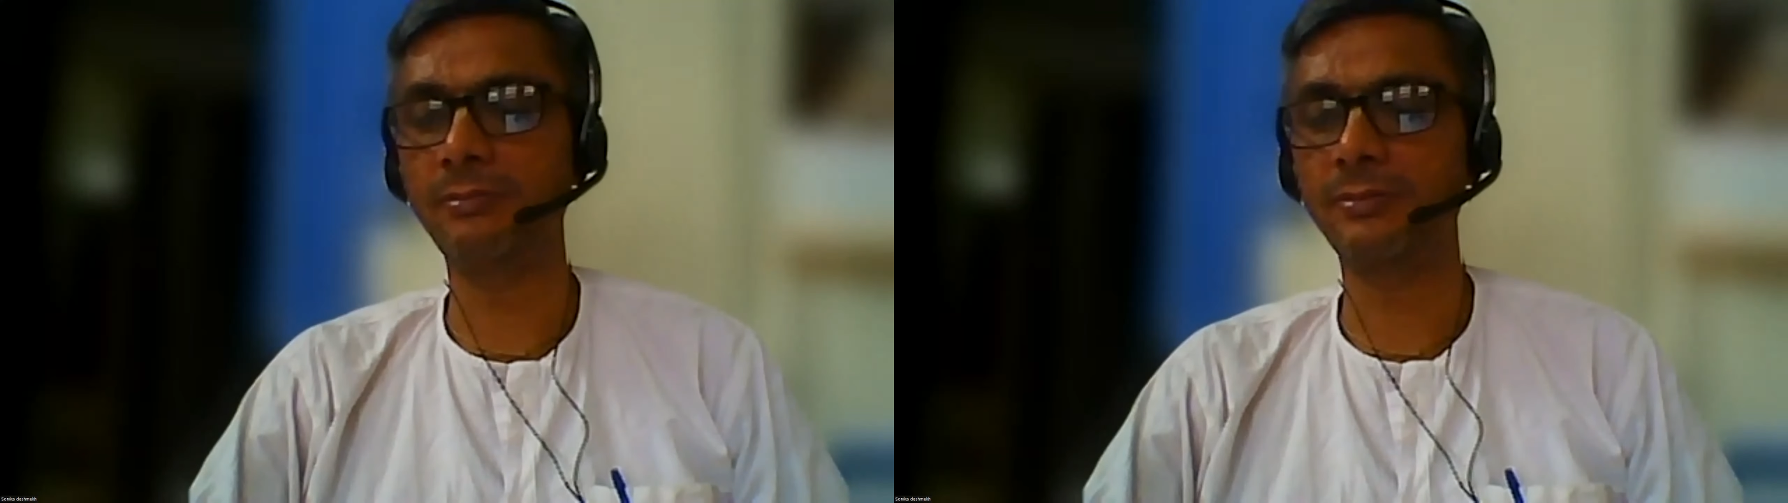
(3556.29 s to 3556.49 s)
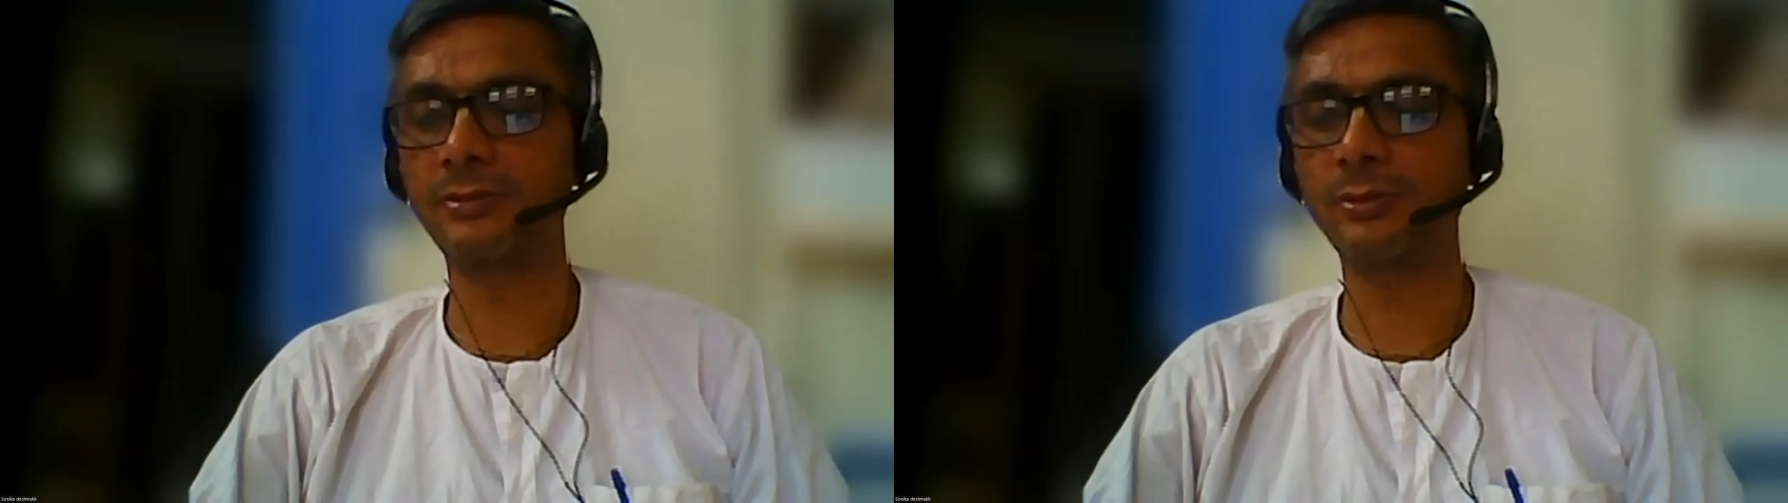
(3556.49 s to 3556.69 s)

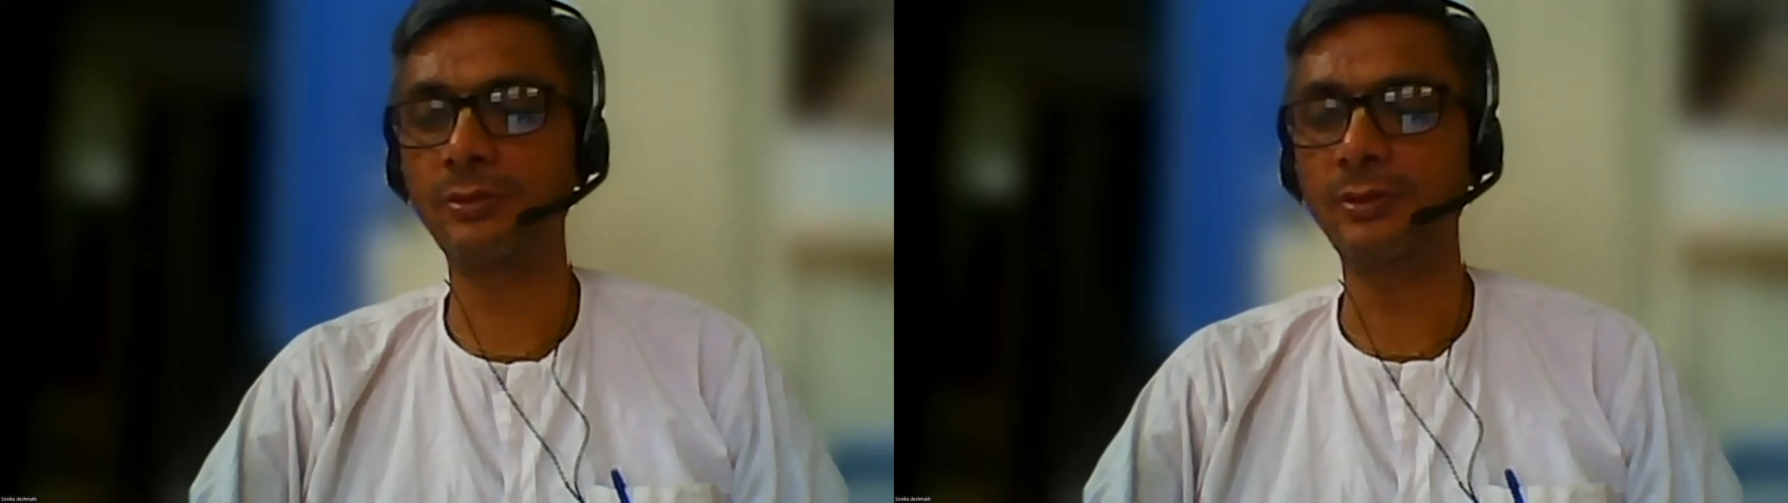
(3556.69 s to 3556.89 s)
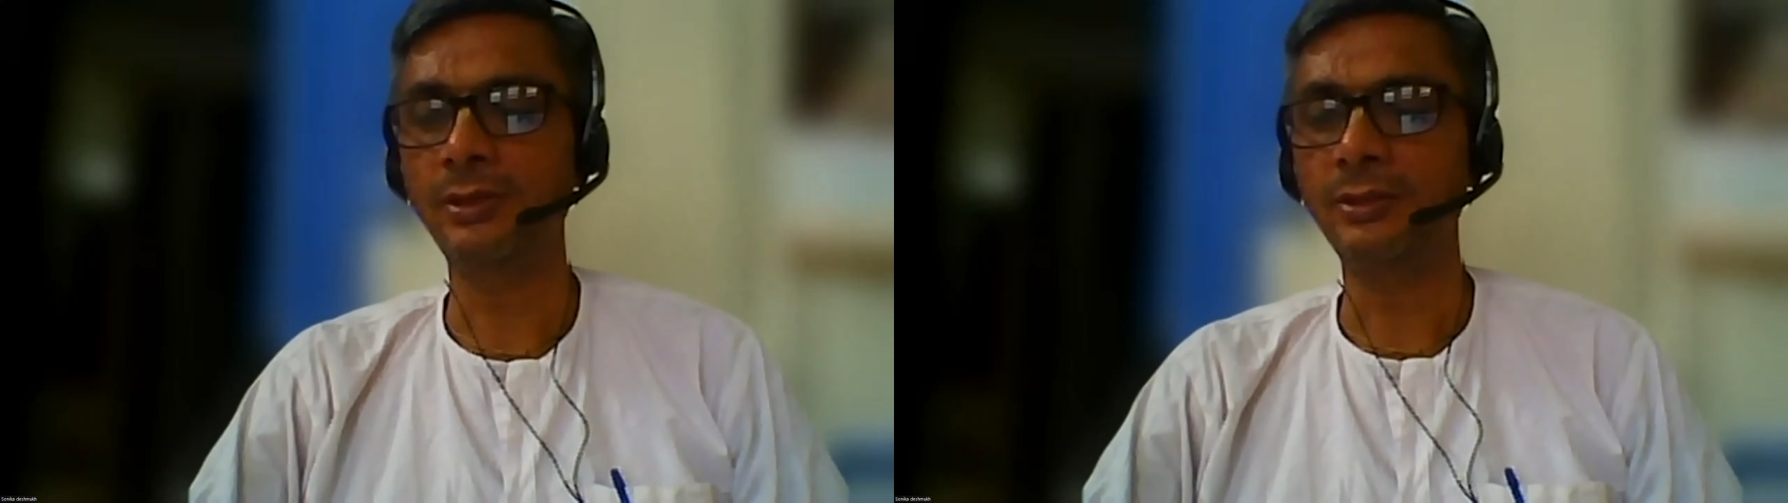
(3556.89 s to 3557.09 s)
So
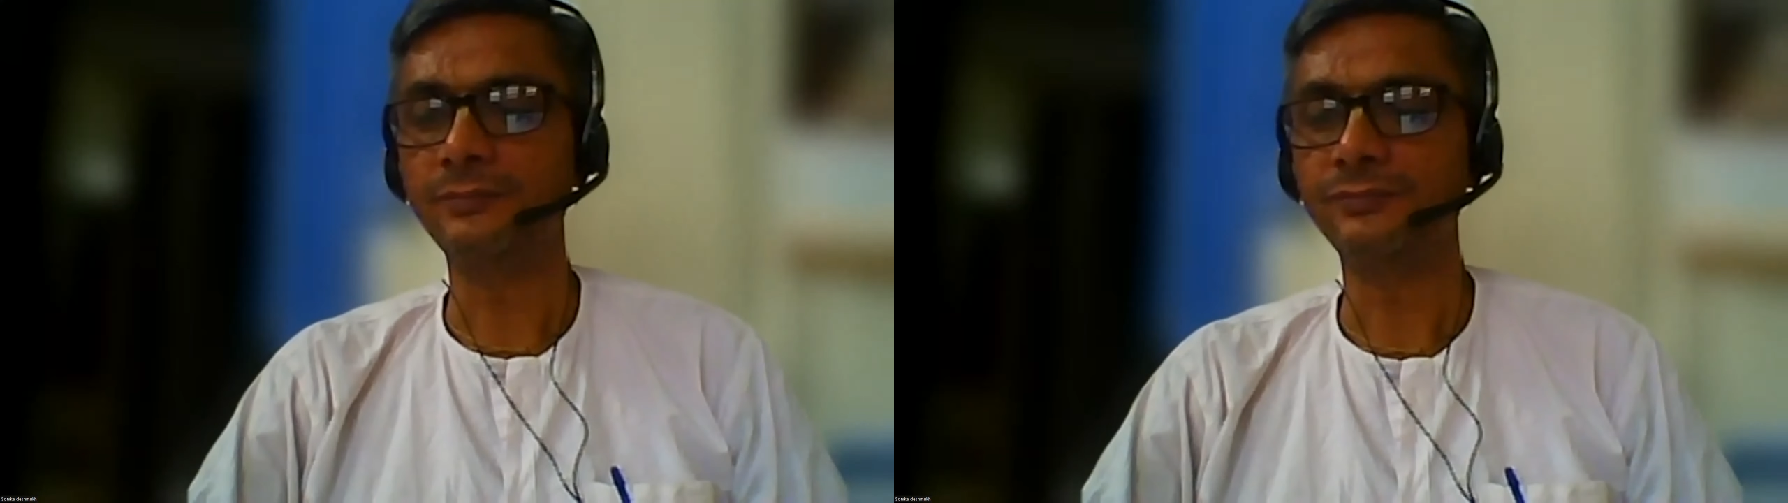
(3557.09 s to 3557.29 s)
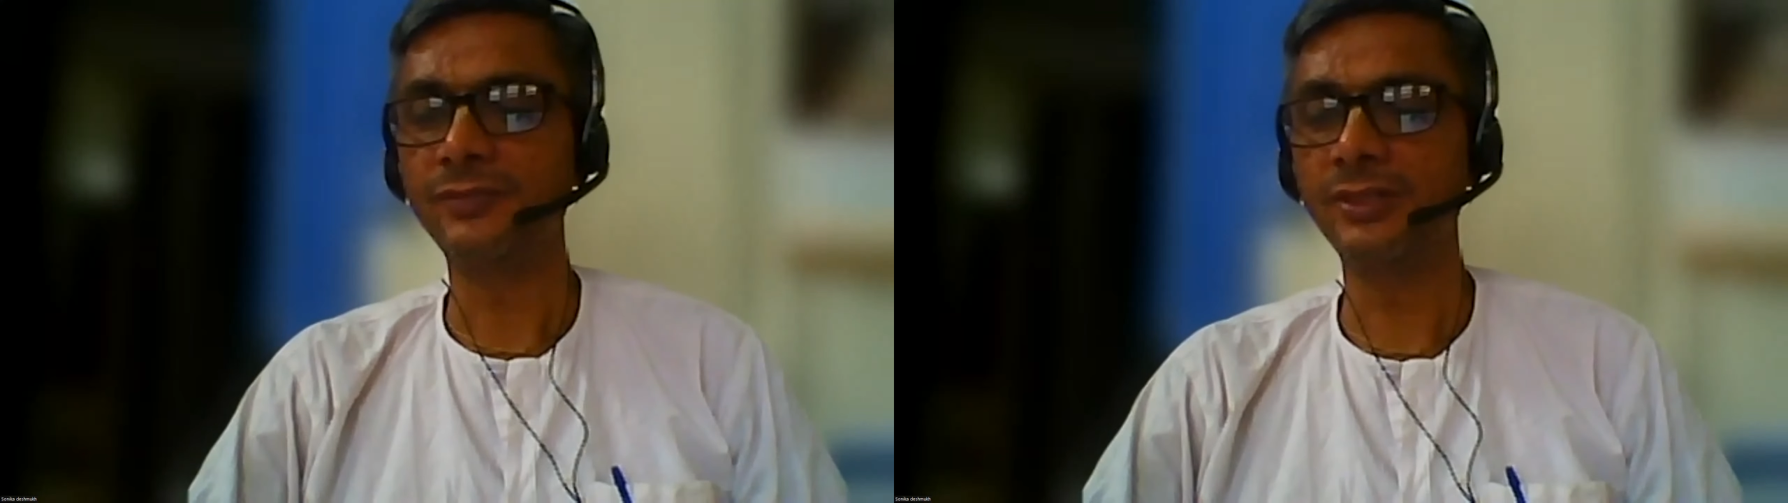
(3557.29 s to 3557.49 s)

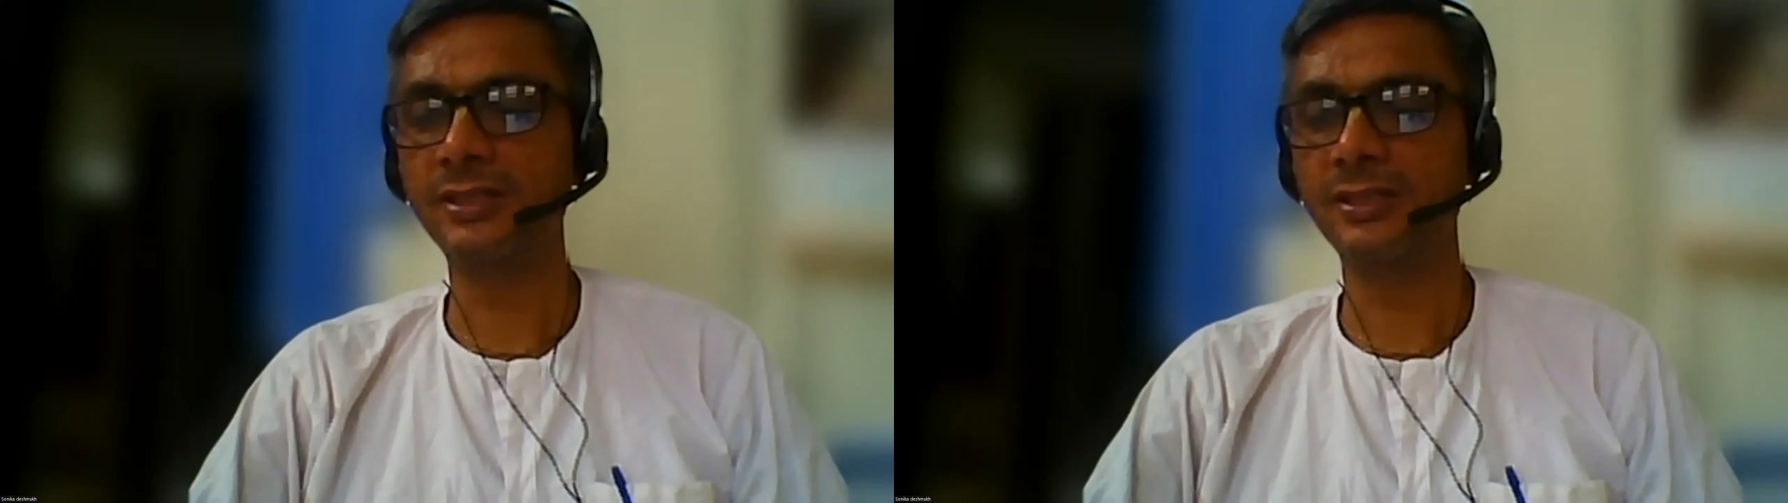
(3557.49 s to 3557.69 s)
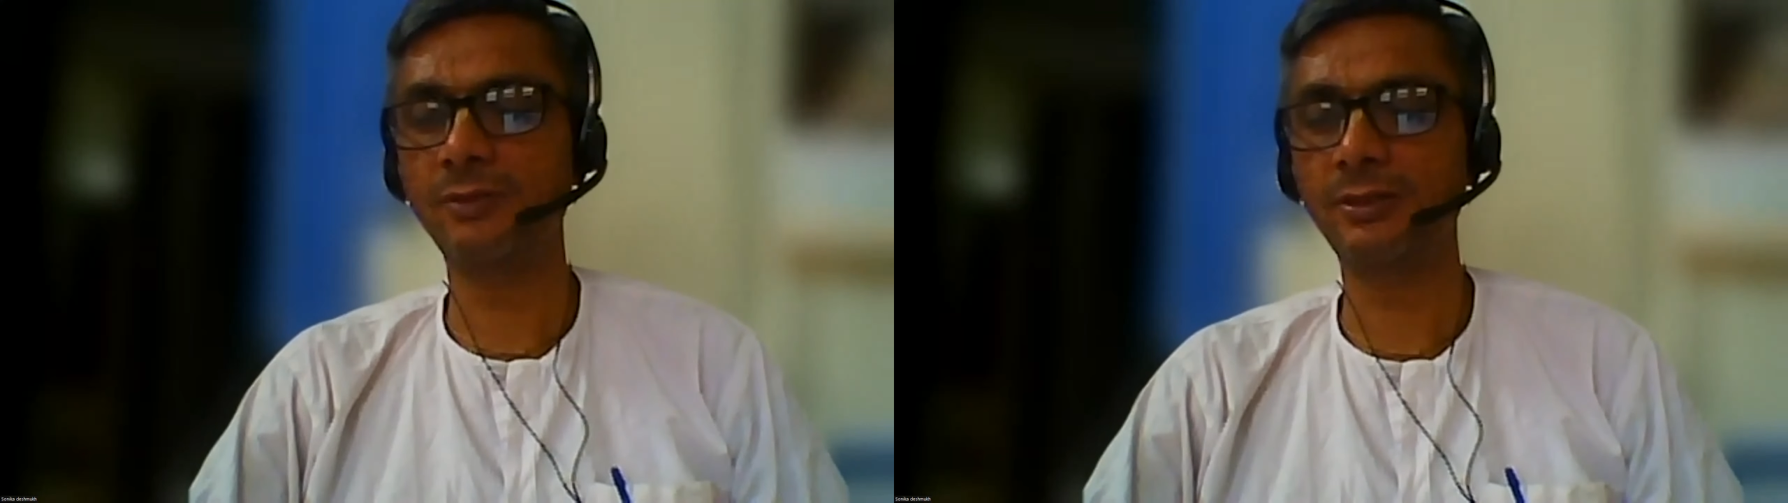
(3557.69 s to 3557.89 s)
this
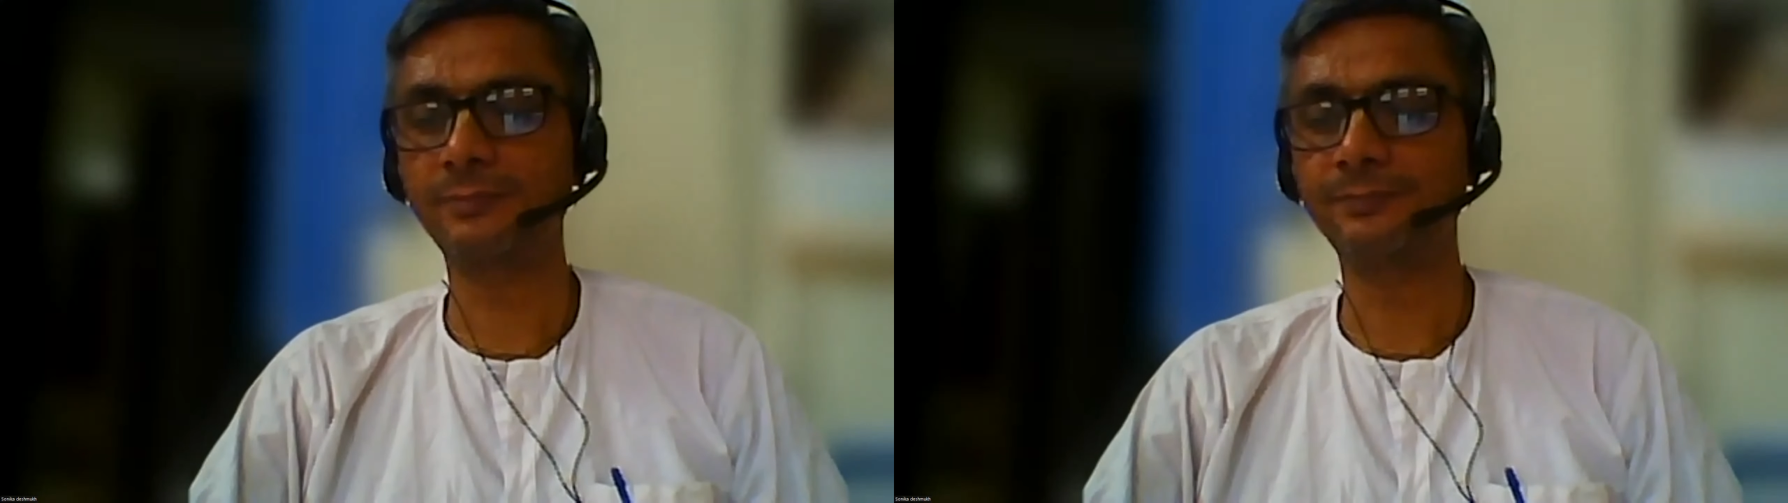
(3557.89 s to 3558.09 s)
is what